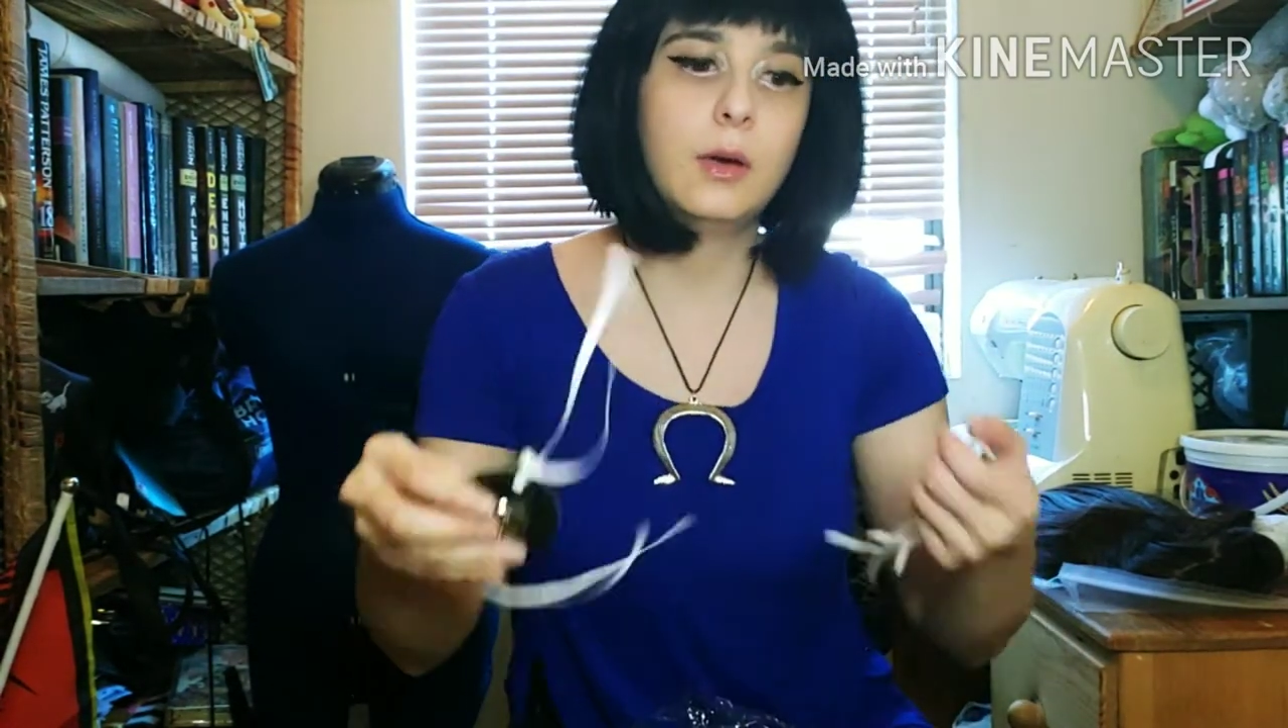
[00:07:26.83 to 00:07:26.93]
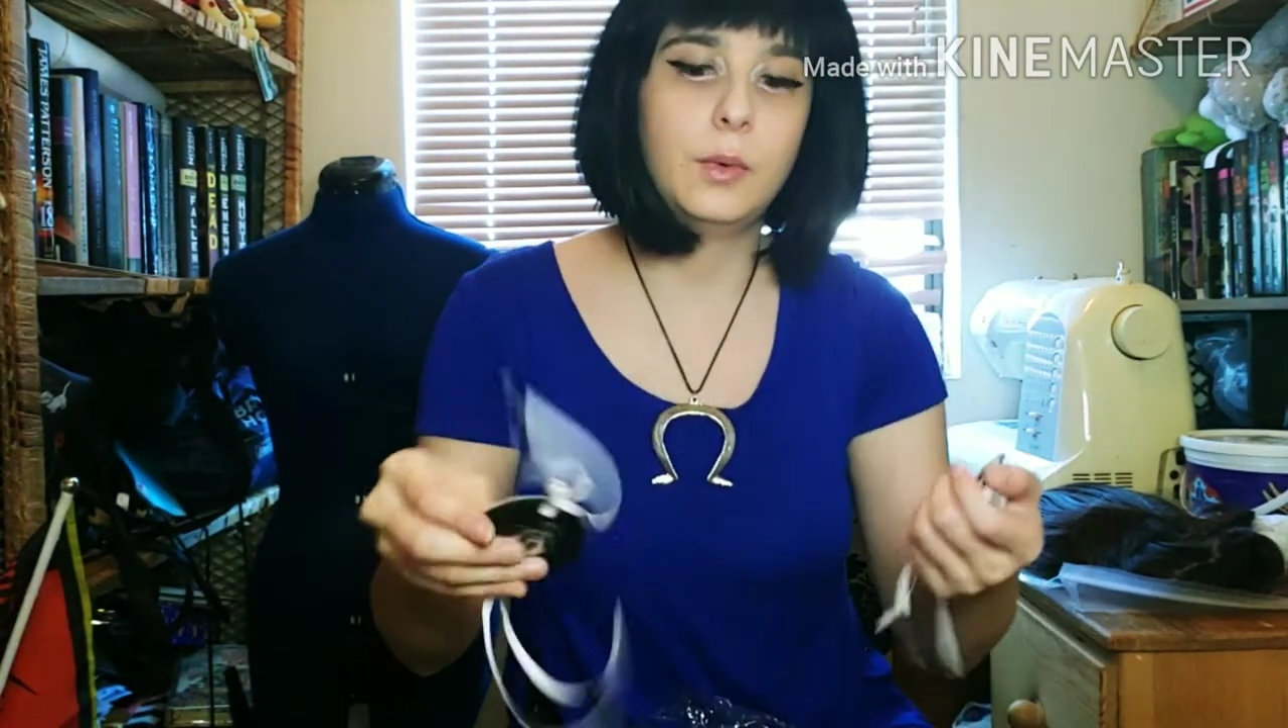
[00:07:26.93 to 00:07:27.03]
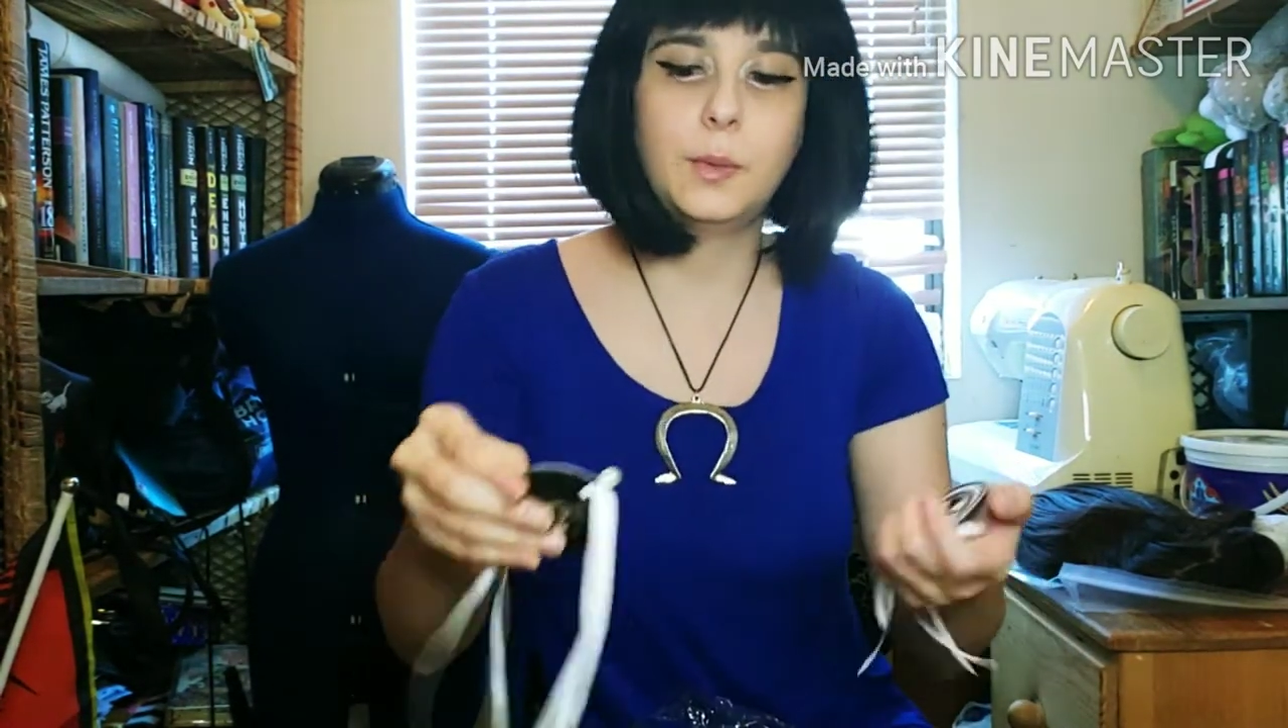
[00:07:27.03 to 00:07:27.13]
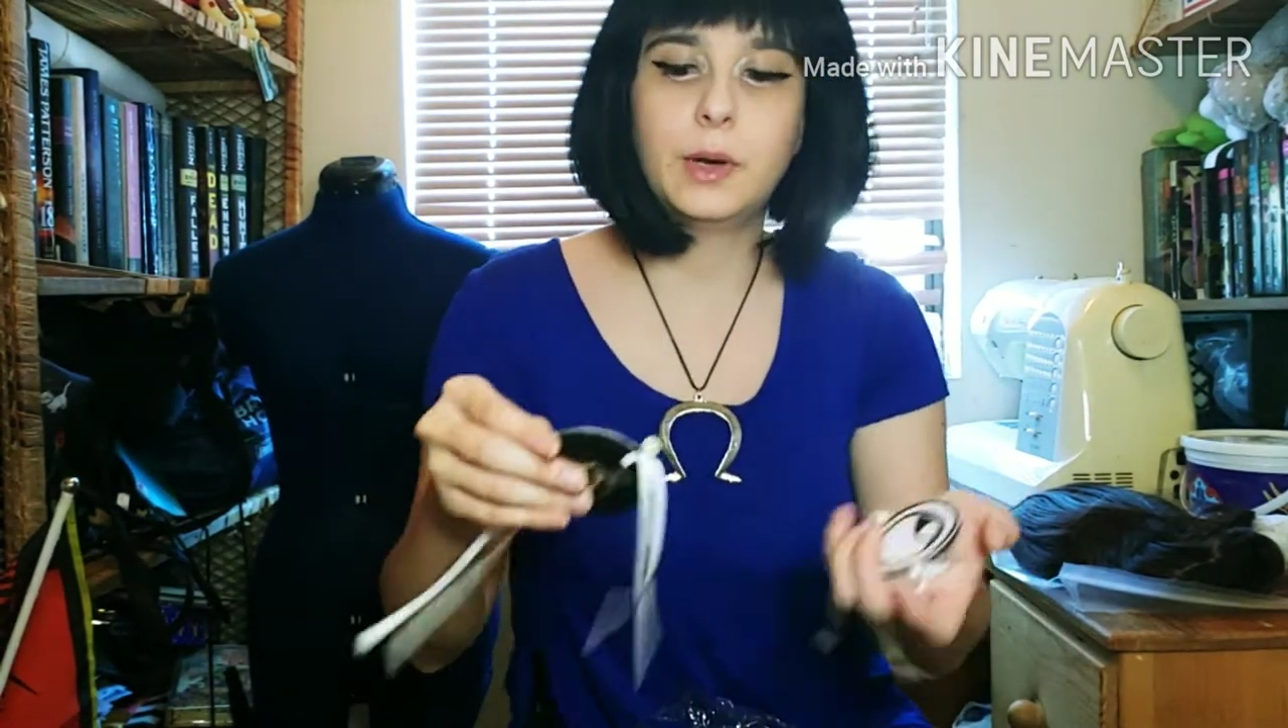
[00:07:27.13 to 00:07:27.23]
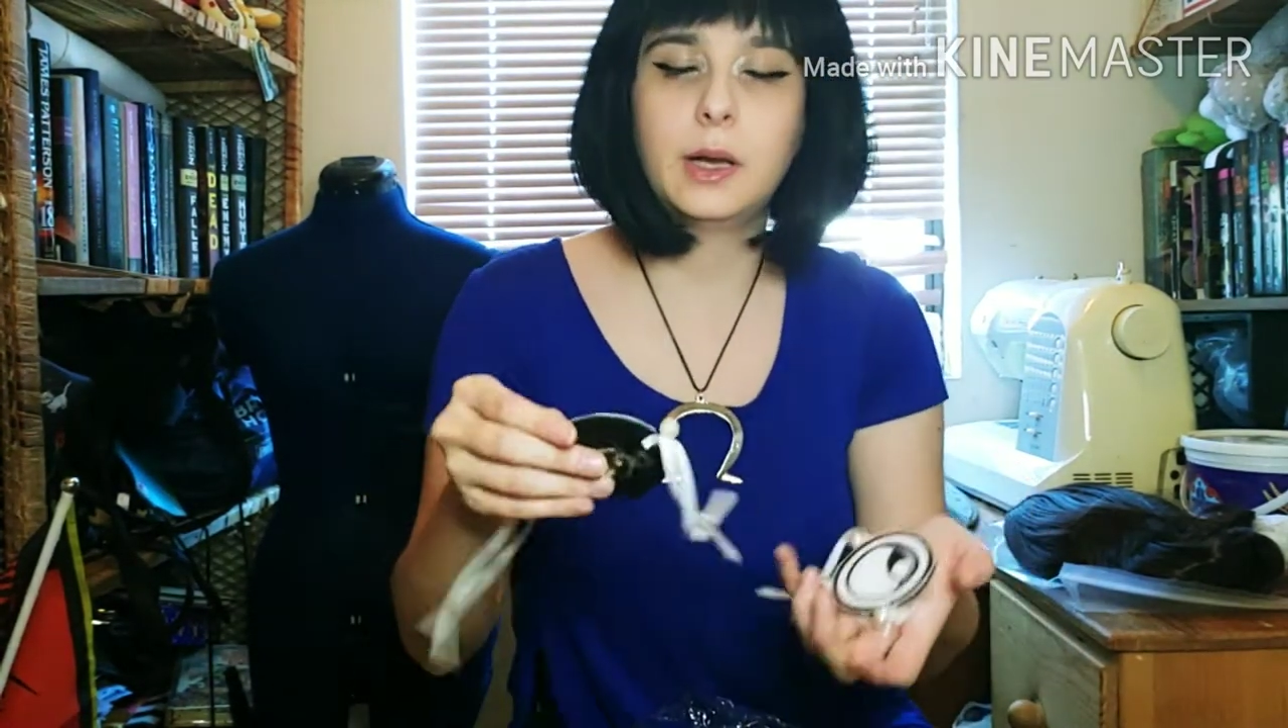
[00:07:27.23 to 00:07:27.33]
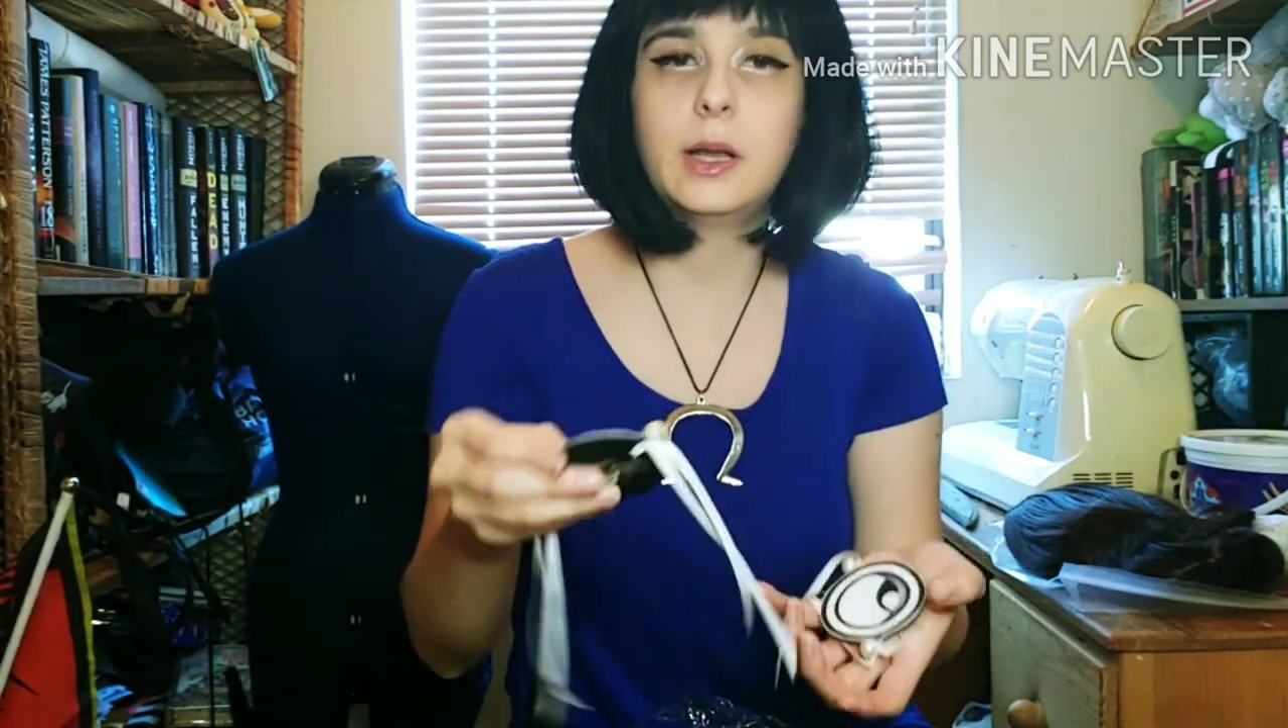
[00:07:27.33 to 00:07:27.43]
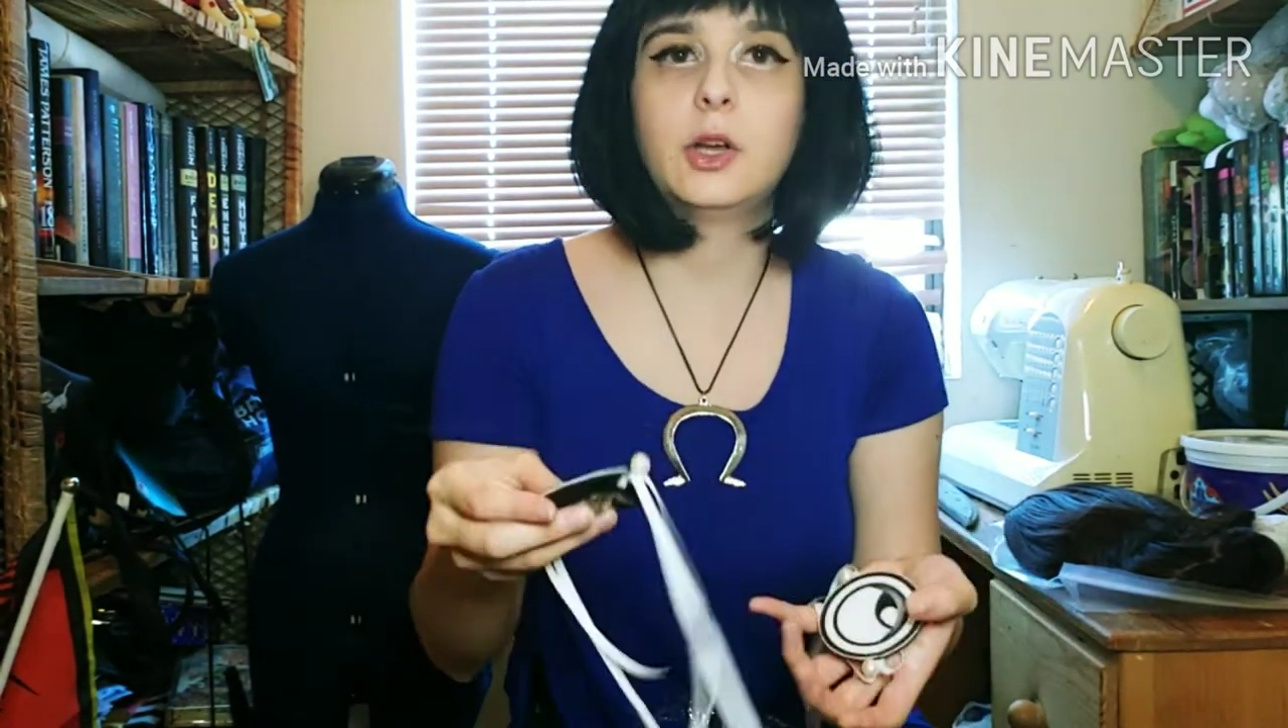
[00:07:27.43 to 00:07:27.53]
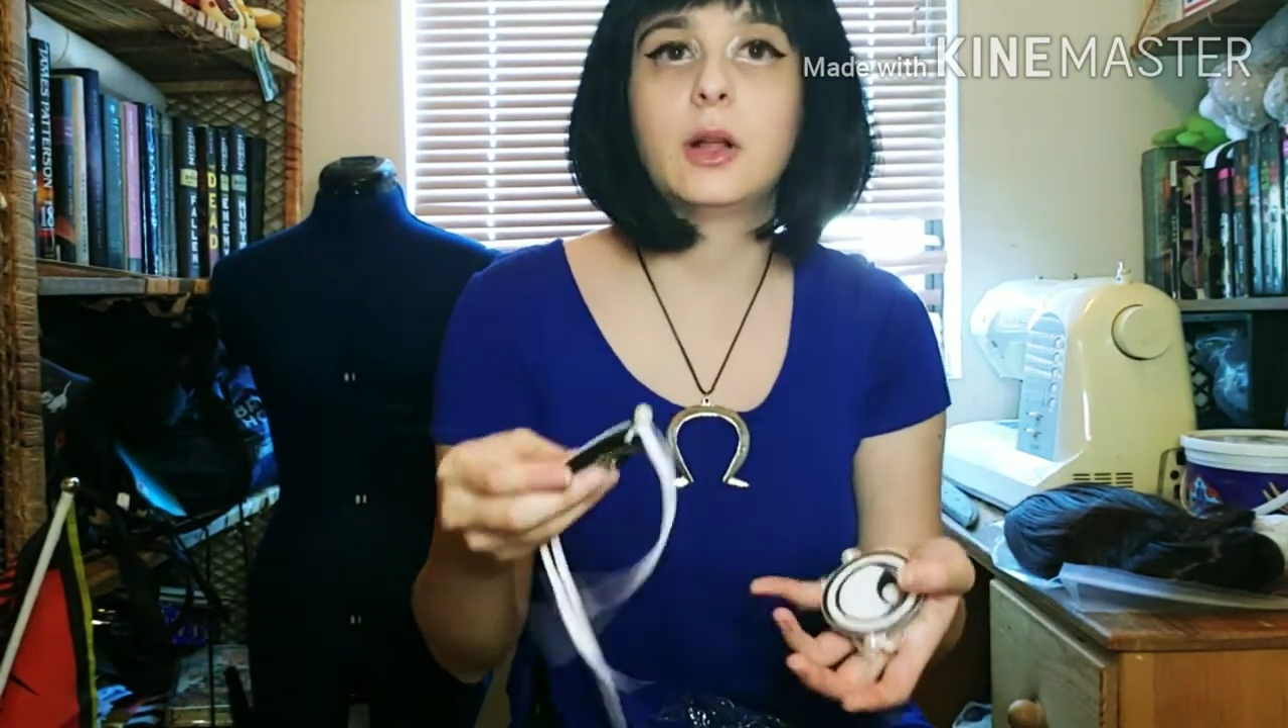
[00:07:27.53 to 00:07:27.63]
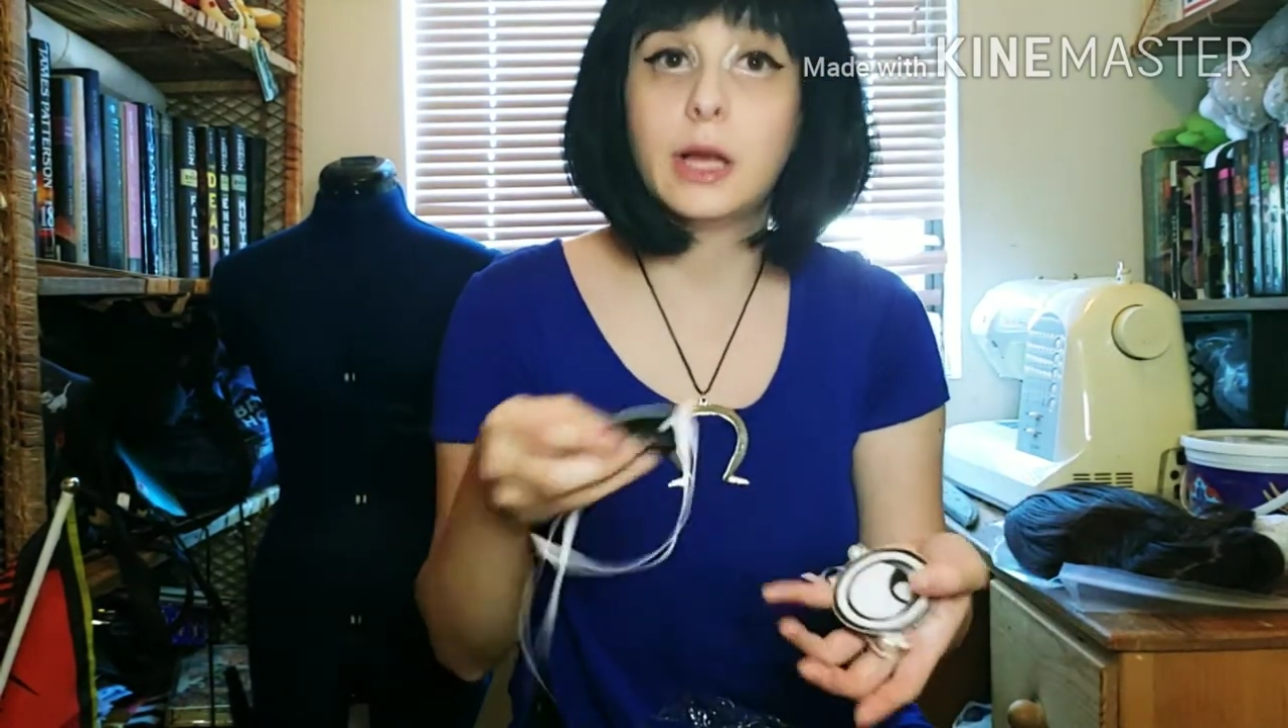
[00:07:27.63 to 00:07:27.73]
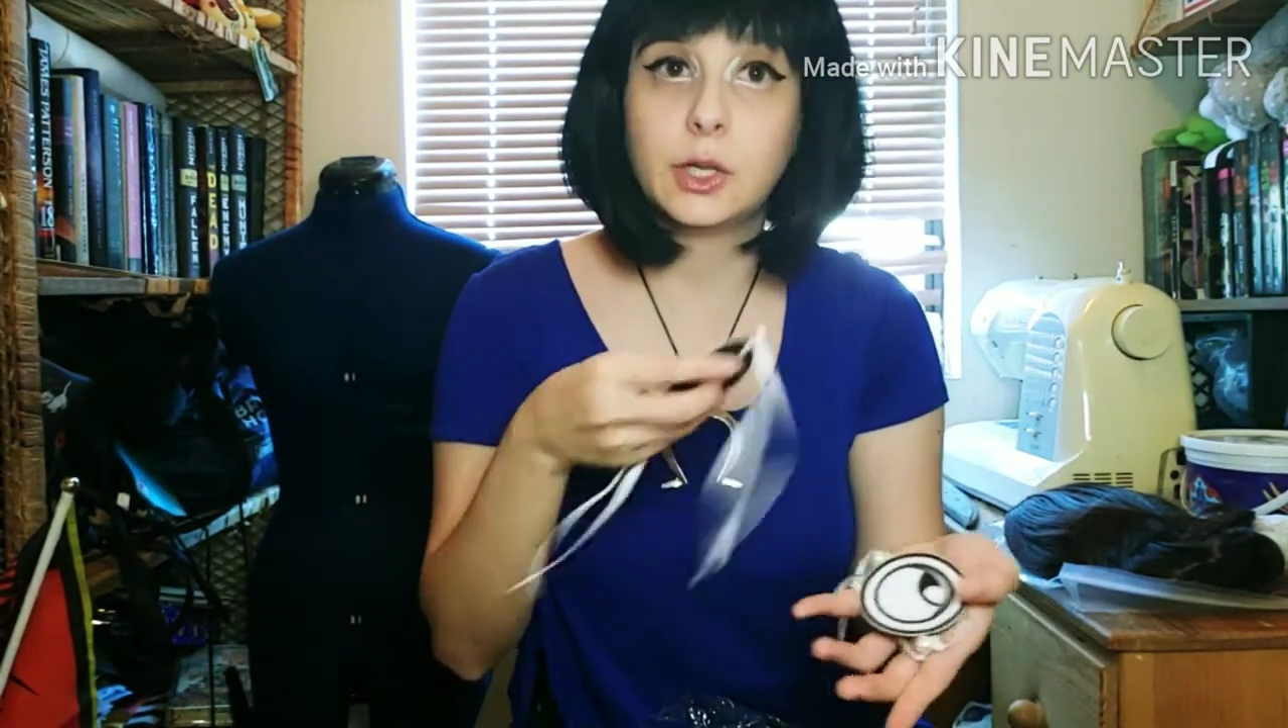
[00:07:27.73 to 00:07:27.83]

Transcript: when you put it in your closet,